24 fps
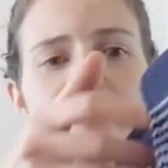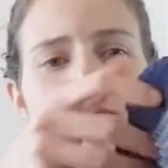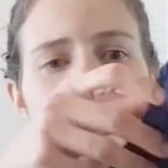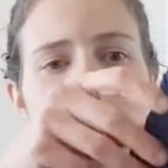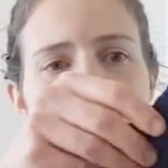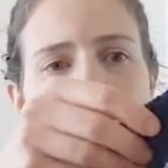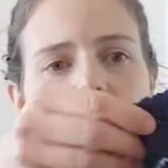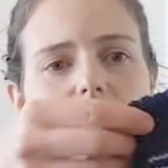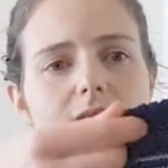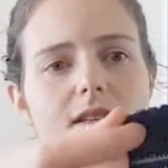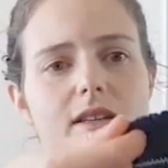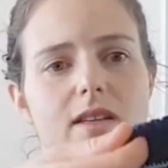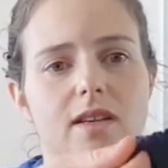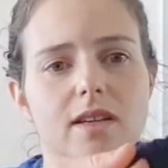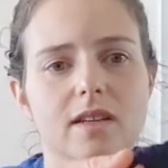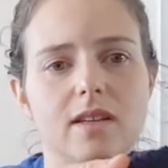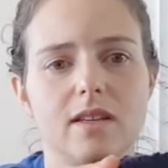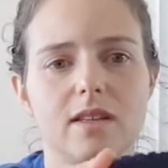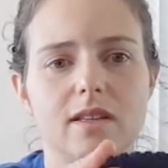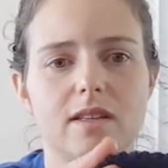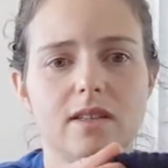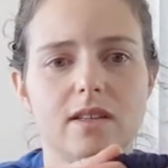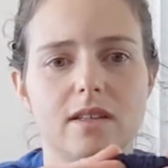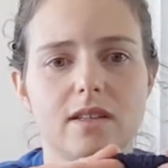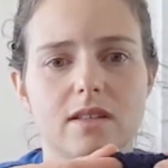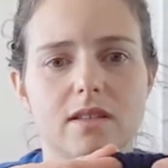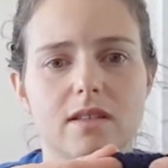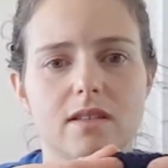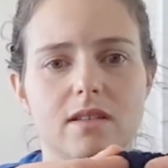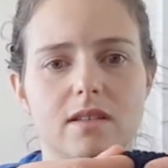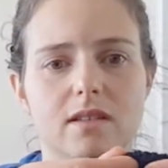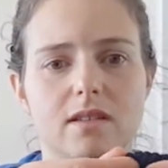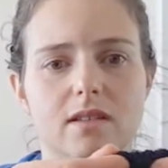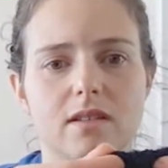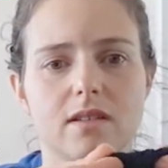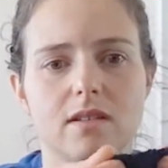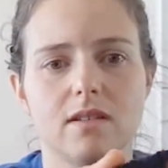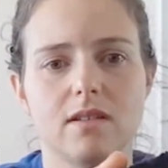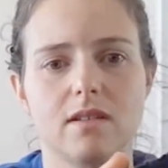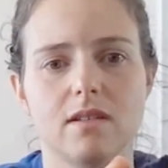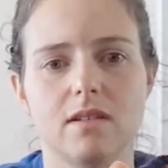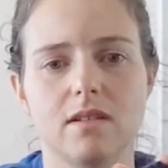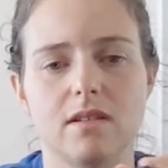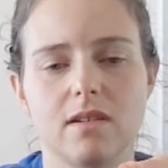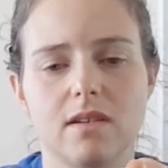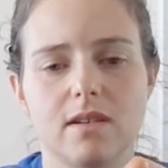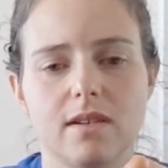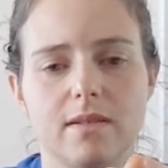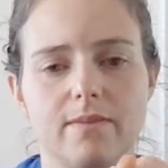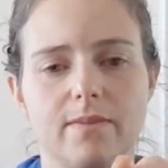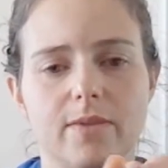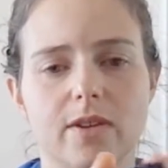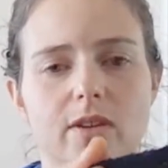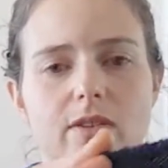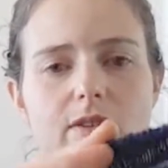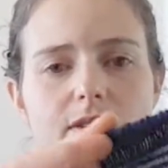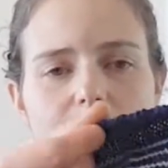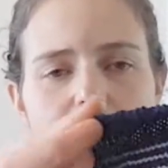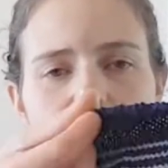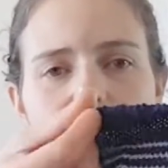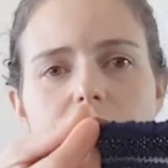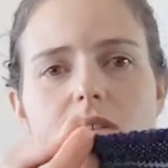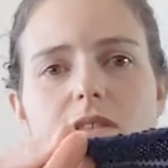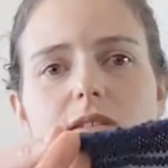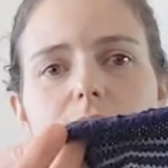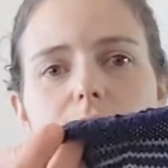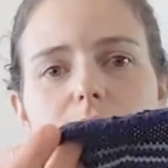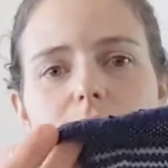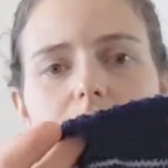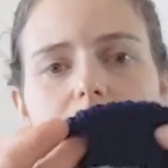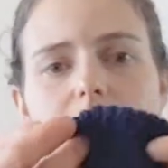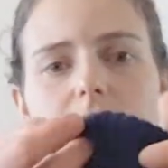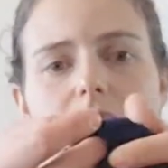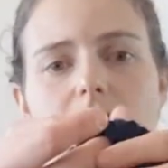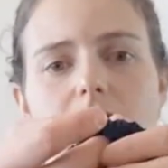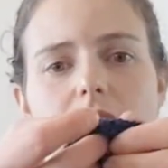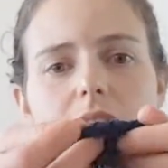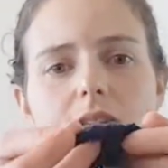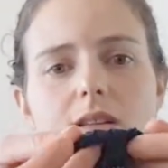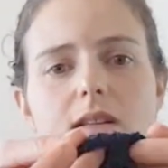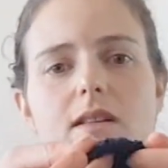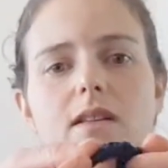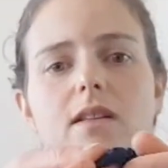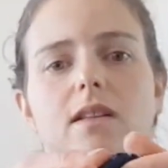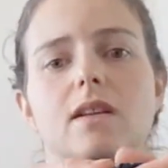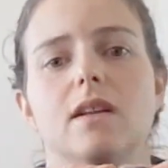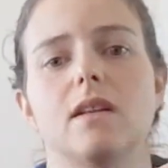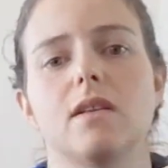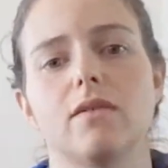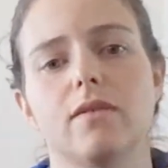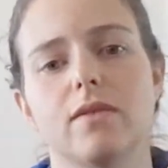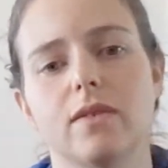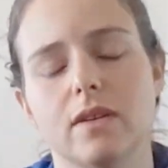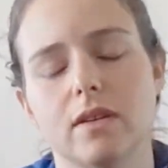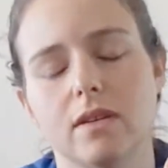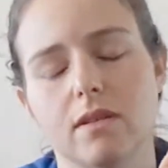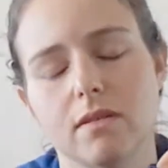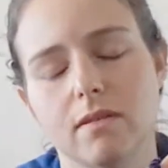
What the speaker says: And then I did, the only thing that's missing, like I did a little bit,